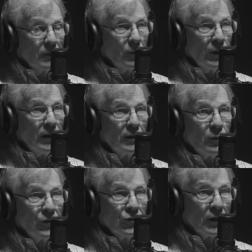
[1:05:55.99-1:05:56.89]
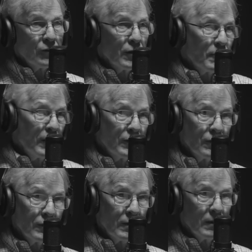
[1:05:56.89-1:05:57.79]
We did 20-second
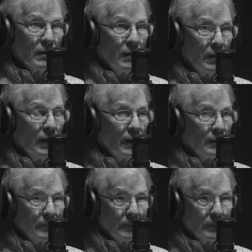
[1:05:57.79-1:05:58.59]
separations in that.